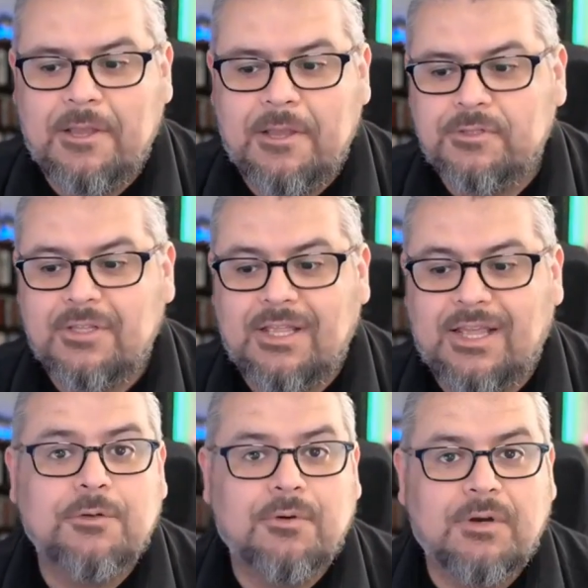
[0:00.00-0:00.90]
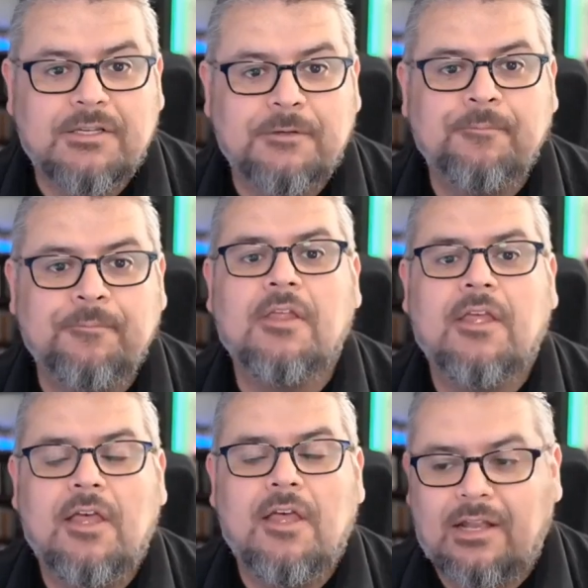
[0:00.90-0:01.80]
So that's the reason
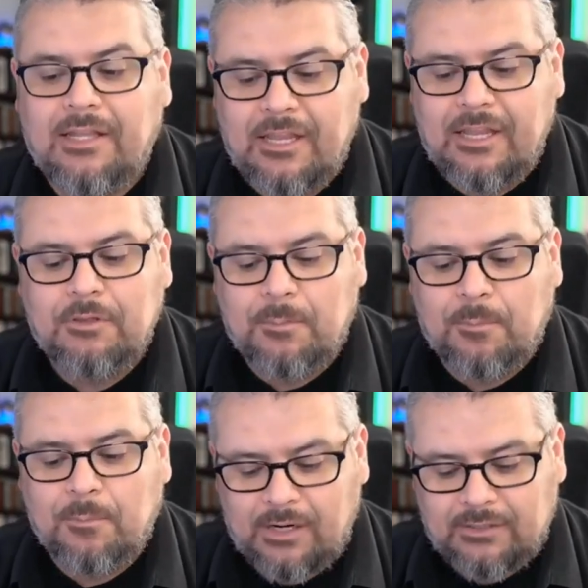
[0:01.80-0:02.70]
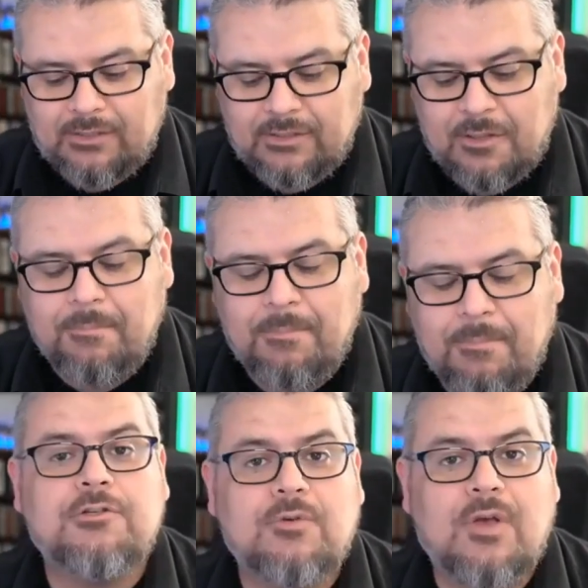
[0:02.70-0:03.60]
leading with the product is one of the best
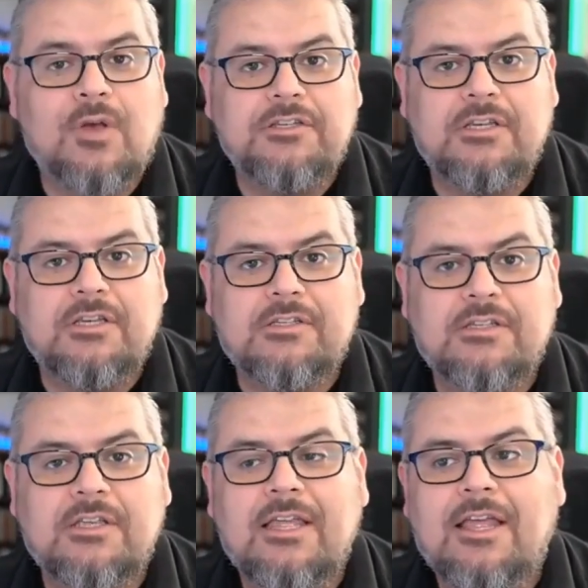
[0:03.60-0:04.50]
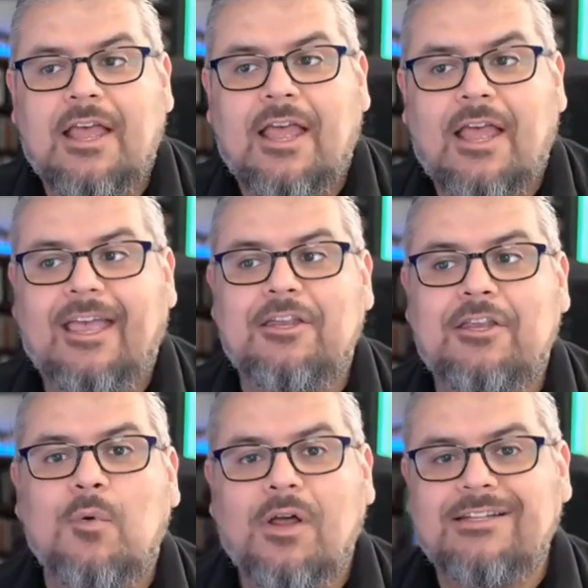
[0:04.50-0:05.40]
strategies. And you
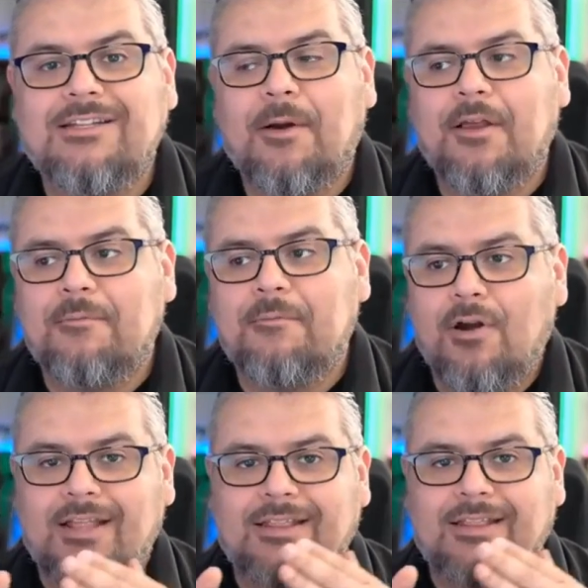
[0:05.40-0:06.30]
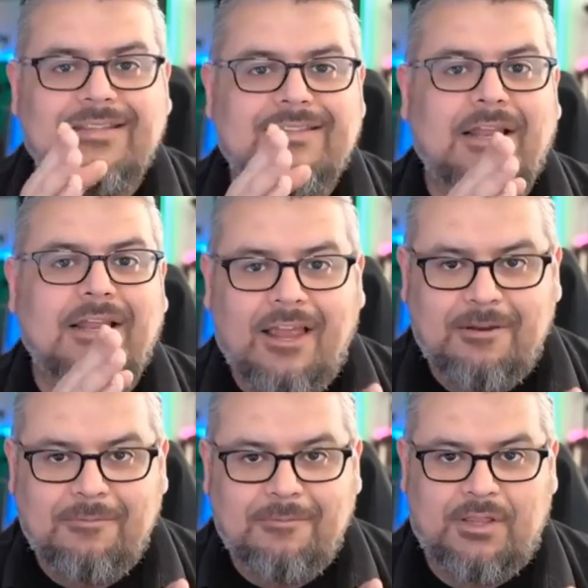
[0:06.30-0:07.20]
want a target market that is in alignment
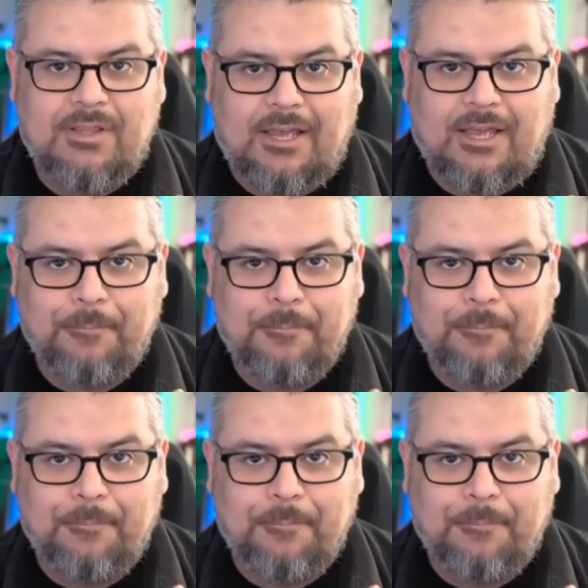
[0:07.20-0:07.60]
with that.